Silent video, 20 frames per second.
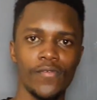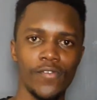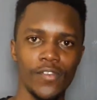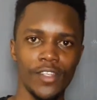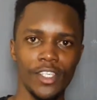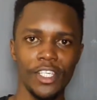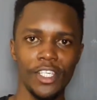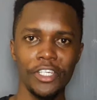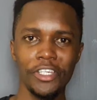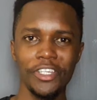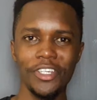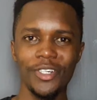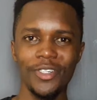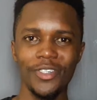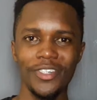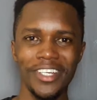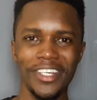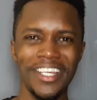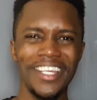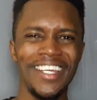you know,
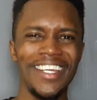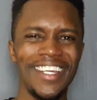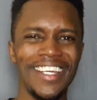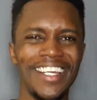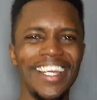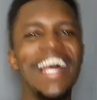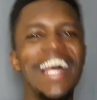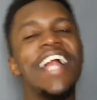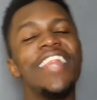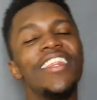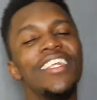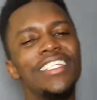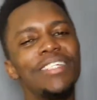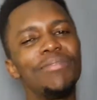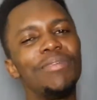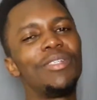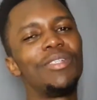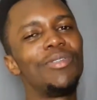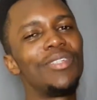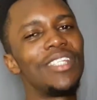that's just my
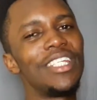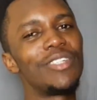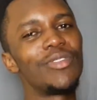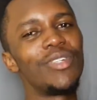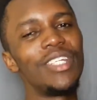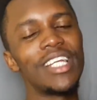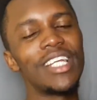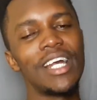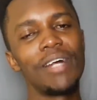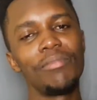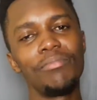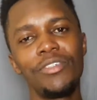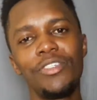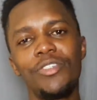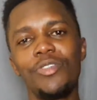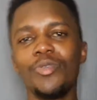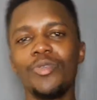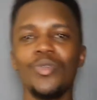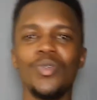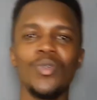2 cents when it comes
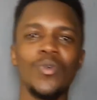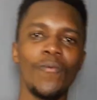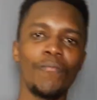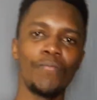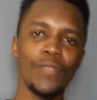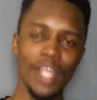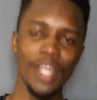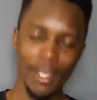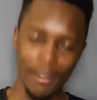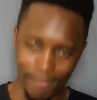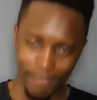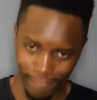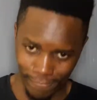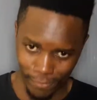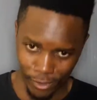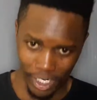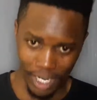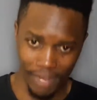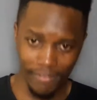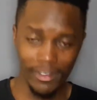to
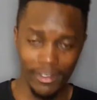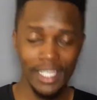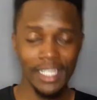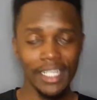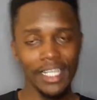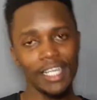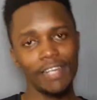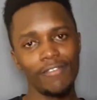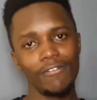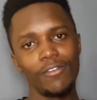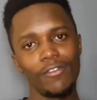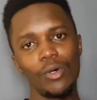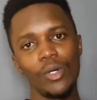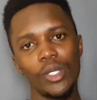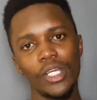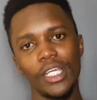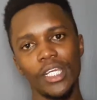traveling and vlogging.